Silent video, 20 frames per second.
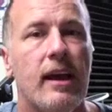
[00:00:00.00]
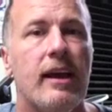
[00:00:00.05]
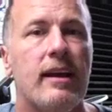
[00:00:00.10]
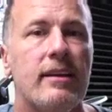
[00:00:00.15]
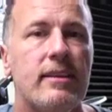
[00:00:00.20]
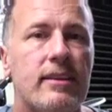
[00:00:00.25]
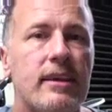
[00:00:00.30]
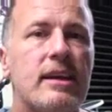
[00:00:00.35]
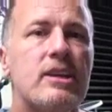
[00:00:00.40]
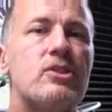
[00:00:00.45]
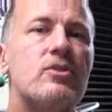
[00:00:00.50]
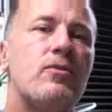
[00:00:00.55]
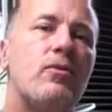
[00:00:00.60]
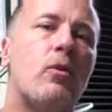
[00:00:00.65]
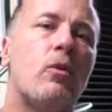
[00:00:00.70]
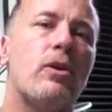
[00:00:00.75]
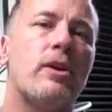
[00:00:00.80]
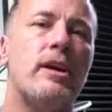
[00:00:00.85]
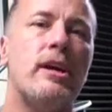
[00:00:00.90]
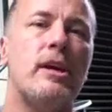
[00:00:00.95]
these
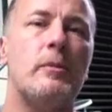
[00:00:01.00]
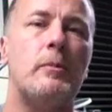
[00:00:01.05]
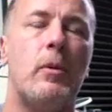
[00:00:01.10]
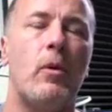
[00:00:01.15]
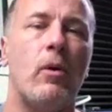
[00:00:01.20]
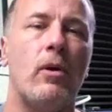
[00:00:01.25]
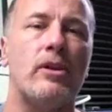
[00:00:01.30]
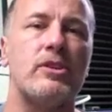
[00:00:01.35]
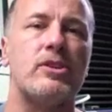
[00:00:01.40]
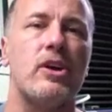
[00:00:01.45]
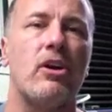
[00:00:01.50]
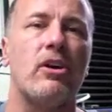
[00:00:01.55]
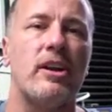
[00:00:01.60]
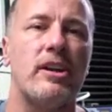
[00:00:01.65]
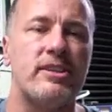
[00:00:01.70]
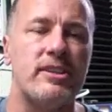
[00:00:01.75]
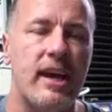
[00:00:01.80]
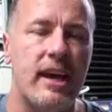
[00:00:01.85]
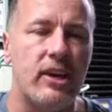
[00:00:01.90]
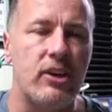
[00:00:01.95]
4 key points are going
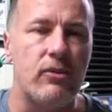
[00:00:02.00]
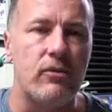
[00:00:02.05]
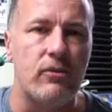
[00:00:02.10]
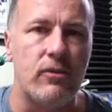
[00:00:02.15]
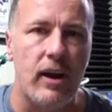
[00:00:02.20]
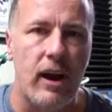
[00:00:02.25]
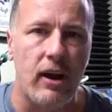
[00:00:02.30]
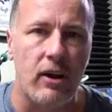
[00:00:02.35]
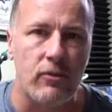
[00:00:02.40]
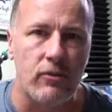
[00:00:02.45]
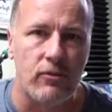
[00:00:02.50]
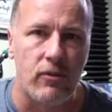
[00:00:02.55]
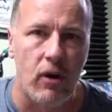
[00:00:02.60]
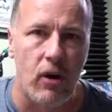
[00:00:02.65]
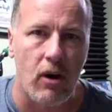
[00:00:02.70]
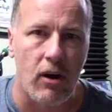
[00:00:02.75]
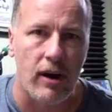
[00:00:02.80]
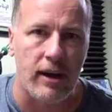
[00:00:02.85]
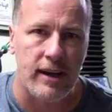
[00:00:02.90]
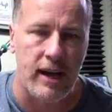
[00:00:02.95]
to take you very
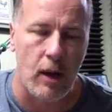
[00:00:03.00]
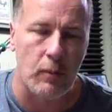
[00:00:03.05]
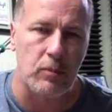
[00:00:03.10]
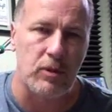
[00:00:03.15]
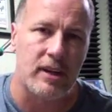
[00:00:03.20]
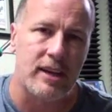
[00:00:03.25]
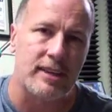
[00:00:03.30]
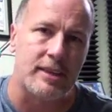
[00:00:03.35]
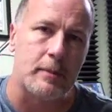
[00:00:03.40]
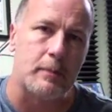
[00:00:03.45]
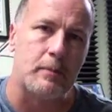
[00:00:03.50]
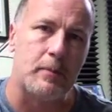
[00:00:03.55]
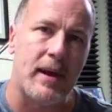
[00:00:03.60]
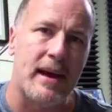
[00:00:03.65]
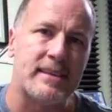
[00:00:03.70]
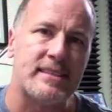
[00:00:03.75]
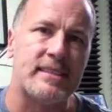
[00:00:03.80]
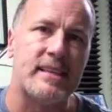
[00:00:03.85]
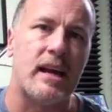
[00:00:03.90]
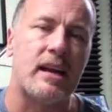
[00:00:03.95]
far and help you get the
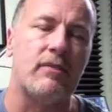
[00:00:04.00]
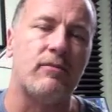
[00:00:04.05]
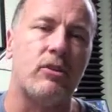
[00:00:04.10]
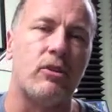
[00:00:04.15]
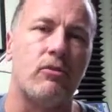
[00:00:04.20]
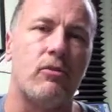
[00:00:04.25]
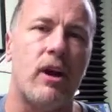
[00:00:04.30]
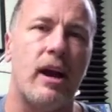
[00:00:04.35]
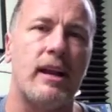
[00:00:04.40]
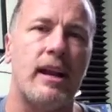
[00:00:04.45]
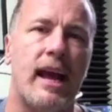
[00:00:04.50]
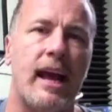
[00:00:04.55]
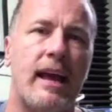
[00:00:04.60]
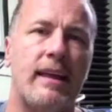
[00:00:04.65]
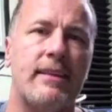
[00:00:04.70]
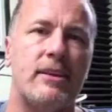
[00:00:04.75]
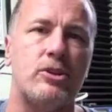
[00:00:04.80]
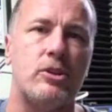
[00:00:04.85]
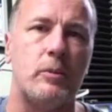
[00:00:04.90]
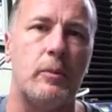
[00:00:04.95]
best out of your right
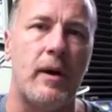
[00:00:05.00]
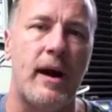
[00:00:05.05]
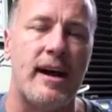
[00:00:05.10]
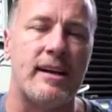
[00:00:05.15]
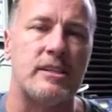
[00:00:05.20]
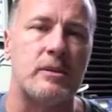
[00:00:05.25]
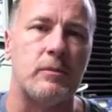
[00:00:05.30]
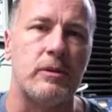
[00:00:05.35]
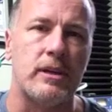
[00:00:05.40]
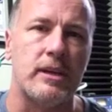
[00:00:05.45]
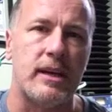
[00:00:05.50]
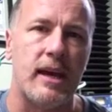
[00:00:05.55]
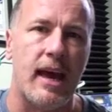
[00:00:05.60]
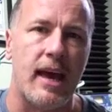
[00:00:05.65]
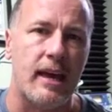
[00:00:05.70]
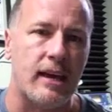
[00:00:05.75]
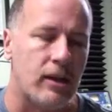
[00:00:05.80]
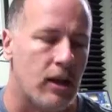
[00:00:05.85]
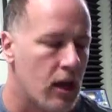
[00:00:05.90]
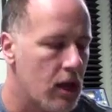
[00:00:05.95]
hand that you possibly
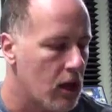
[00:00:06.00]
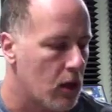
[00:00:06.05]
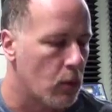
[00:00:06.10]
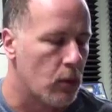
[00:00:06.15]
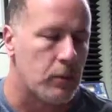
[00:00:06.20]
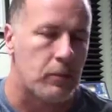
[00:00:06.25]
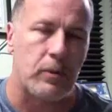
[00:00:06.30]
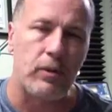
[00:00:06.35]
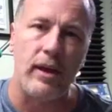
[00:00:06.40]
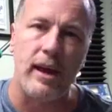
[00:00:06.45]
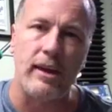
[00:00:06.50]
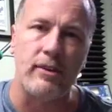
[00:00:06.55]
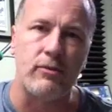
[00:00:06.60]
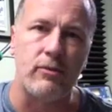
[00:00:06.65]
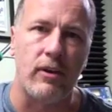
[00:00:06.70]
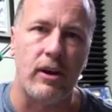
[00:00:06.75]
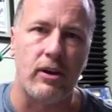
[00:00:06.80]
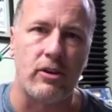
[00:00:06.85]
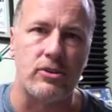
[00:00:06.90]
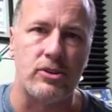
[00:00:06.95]
can when playing
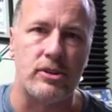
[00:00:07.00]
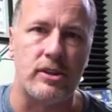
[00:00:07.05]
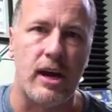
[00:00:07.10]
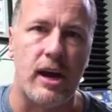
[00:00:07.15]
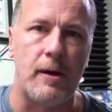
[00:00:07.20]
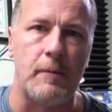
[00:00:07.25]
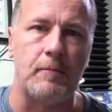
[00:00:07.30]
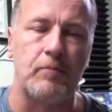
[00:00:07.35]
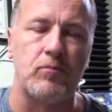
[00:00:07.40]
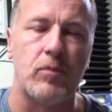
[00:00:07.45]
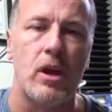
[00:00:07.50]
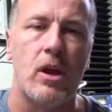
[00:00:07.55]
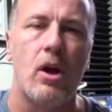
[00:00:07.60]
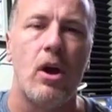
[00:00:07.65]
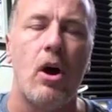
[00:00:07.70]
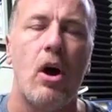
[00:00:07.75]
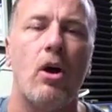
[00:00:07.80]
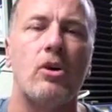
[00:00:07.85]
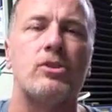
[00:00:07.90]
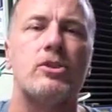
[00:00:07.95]
fingerstyle.
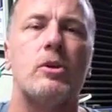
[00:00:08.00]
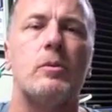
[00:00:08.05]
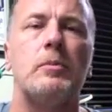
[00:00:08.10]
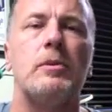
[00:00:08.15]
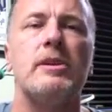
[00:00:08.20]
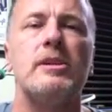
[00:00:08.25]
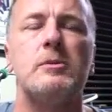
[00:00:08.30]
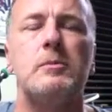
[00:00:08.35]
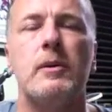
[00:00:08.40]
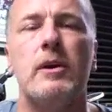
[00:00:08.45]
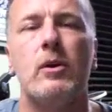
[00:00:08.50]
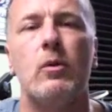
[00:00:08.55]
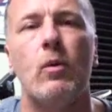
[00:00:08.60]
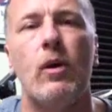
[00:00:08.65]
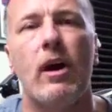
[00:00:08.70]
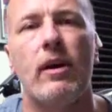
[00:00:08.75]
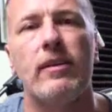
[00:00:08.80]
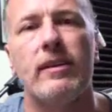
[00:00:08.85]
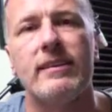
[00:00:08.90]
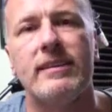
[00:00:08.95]
Also, please be
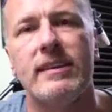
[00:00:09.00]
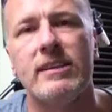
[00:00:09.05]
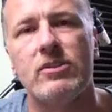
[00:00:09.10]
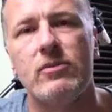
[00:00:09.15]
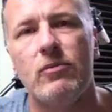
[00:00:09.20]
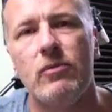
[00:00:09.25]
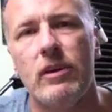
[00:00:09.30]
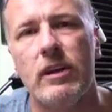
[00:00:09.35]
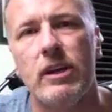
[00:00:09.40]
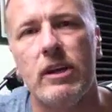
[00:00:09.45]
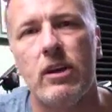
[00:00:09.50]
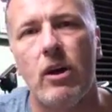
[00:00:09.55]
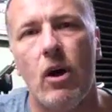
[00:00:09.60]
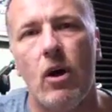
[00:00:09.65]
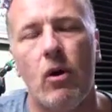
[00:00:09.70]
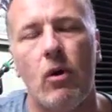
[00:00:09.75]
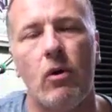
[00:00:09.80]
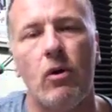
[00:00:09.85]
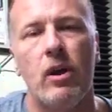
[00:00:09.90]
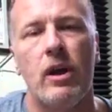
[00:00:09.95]
aware that this
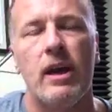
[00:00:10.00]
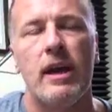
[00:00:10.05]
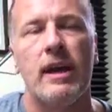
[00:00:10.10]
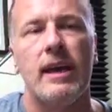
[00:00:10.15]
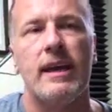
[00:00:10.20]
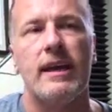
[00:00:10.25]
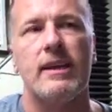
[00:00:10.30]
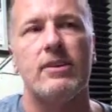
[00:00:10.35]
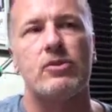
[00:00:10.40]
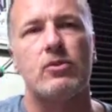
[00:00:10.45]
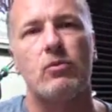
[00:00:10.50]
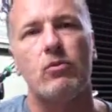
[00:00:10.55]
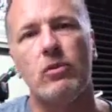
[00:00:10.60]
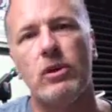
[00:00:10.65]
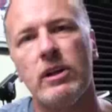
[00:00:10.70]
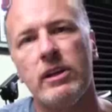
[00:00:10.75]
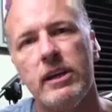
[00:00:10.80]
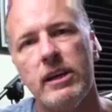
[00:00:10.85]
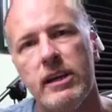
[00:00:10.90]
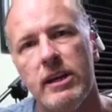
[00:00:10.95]
video is
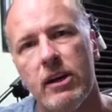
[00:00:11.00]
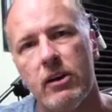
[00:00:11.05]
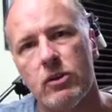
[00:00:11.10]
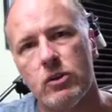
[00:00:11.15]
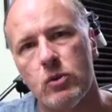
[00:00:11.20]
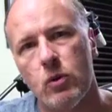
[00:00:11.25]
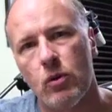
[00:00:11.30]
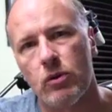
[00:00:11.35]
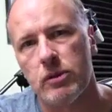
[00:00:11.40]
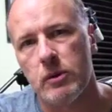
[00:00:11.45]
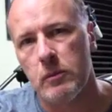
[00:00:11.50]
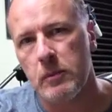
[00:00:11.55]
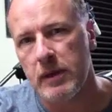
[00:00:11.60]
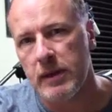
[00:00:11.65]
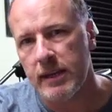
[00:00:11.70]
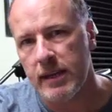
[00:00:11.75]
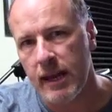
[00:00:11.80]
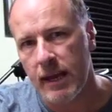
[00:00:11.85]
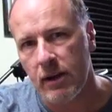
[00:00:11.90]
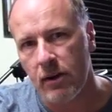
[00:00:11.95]
really geared toward the
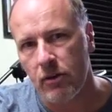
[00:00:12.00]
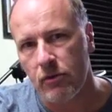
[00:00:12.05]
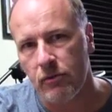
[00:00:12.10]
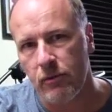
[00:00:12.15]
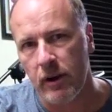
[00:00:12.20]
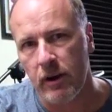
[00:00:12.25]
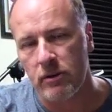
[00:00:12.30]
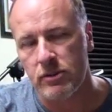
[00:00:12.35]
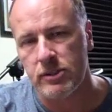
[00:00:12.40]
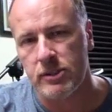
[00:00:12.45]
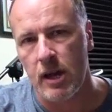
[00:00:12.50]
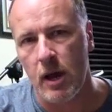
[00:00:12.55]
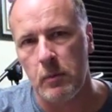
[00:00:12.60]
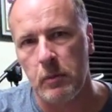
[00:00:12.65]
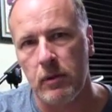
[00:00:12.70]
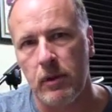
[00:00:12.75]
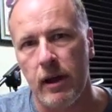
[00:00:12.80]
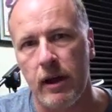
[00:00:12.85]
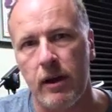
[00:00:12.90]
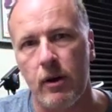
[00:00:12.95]
beginner fingerstyle
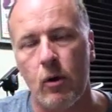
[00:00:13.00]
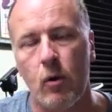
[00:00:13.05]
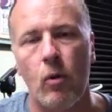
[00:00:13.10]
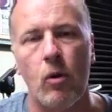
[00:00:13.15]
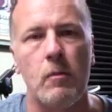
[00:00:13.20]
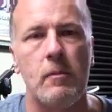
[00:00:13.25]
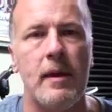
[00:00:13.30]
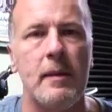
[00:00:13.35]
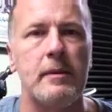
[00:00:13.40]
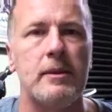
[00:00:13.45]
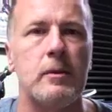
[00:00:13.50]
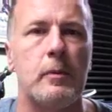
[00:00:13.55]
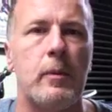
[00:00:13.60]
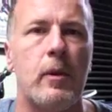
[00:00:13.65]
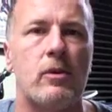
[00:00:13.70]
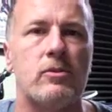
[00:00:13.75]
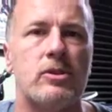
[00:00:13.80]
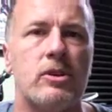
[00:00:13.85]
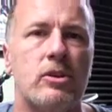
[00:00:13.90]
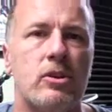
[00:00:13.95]
player, or maybe the
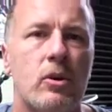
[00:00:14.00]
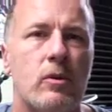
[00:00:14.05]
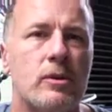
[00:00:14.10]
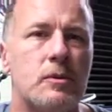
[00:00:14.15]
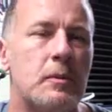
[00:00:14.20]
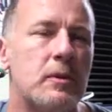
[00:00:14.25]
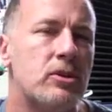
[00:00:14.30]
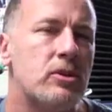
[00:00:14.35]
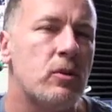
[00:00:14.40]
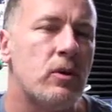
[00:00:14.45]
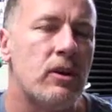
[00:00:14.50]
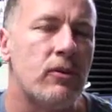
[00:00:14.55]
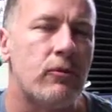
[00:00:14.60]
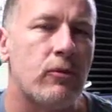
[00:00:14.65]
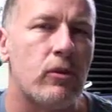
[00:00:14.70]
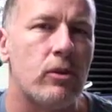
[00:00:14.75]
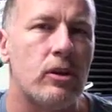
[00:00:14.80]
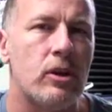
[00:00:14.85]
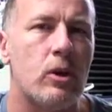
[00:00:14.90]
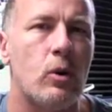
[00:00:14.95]
person who has been doing it
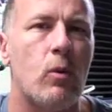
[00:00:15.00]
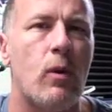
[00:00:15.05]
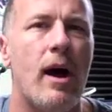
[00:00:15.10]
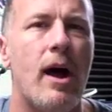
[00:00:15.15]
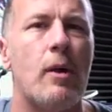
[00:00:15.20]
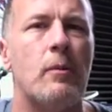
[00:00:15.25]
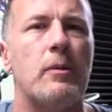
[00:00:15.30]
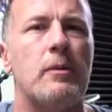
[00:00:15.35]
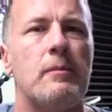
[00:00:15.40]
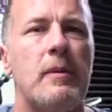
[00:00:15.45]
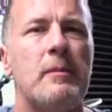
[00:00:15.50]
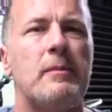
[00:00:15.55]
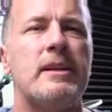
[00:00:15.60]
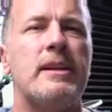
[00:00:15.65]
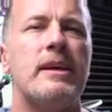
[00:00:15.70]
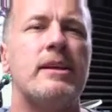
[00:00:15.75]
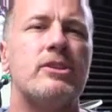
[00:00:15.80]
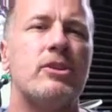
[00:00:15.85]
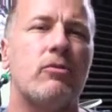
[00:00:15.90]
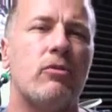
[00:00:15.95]
for a little while but maybe
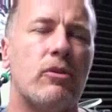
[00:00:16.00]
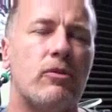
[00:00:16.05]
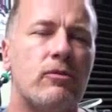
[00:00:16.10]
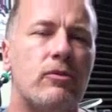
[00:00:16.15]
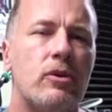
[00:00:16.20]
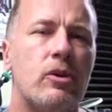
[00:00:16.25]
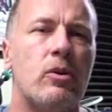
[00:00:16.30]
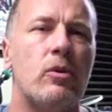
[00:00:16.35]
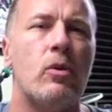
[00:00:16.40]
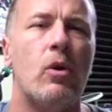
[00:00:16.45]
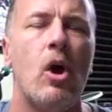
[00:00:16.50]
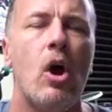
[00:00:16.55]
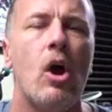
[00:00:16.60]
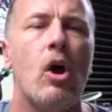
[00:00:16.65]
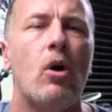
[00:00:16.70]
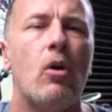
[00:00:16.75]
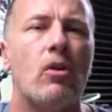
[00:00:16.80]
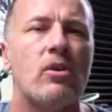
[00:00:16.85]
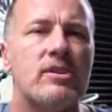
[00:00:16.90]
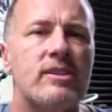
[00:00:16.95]
needs a review
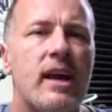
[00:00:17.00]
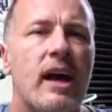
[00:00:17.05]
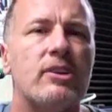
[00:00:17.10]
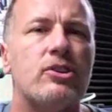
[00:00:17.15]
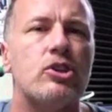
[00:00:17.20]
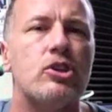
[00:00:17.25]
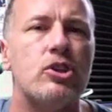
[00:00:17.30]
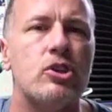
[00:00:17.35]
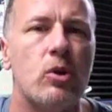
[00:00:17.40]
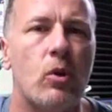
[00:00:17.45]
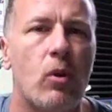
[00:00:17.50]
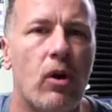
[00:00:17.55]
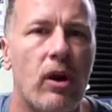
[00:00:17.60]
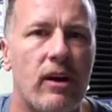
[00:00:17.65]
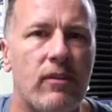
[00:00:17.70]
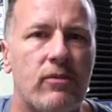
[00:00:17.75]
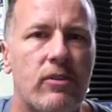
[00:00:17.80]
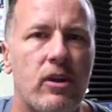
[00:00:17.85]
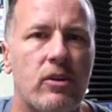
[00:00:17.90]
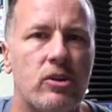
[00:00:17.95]
or is not sure
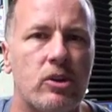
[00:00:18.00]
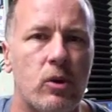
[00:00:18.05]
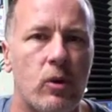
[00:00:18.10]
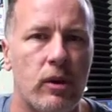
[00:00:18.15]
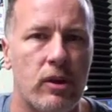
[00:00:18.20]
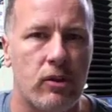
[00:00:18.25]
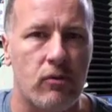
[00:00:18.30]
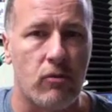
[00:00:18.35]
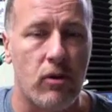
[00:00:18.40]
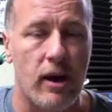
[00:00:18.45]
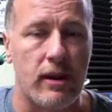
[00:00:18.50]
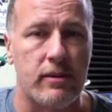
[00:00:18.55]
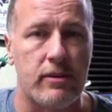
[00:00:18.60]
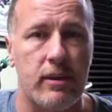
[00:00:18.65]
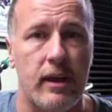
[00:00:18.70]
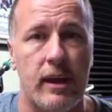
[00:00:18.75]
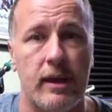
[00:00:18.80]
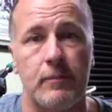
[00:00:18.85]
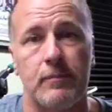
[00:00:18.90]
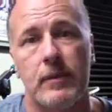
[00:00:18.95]
if they're doing the right
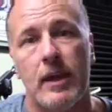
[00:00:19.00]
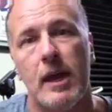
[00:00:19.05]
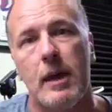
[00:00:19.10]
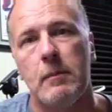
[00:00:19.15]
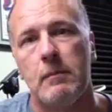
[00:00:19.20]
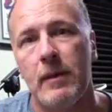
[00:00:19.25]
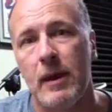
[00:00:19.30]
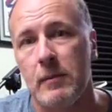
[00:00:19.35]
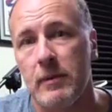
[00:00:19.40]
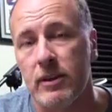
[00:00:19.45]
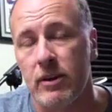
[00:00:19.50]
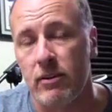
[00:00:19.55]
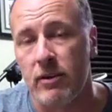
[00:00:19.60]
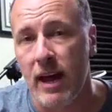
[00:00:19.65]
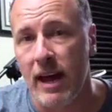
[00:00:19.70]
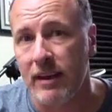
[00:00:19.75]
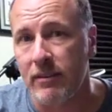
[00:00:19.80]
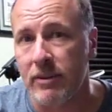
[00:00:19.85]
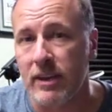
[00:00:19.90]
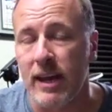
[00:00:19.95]
thing. Maybe they're
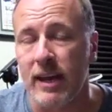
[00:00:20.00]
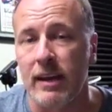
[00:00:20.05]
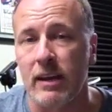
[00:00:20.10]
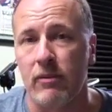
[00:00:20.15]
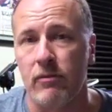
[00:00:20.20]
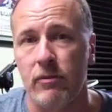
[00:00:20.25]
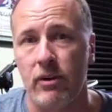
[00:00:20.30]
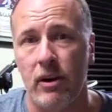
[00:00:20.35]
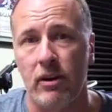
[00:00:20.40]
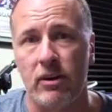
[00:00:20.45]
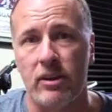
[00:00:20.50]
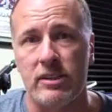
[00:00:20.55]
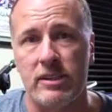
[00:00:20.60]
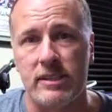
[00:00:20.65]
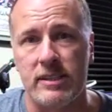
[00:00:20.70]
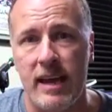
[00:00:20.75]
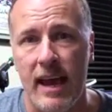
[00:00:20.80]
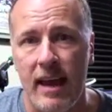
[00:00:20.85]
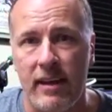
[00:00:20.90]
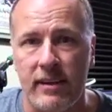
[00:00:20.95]
not even getting a very good
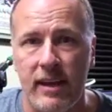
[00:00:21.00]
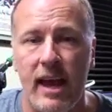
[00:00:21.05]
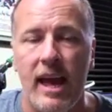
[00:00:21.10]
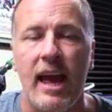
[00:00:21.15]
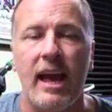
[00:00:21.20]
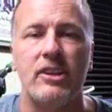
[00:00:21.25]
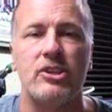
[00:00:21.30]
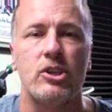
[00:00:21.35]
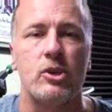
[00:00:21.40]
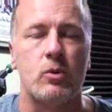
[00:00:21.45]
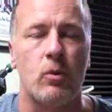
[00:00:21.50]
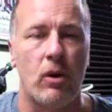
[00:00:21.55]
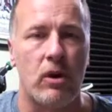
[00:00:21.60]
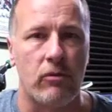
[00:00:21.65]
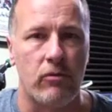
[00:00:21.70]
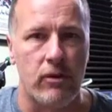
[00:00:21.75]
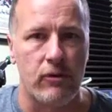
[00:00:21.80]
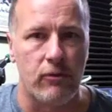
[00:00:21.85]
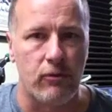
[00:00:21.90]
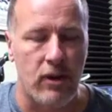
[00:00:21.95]
sound and just want a
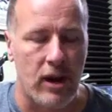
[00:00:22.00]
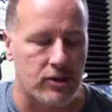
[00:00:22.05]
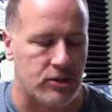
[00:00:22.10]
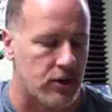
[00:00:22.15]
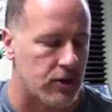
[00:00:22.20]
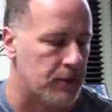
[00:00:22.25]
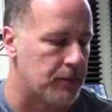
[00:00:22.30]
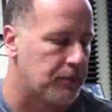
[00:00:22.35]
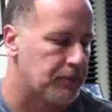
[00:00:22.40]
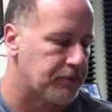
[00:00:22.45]
refresher.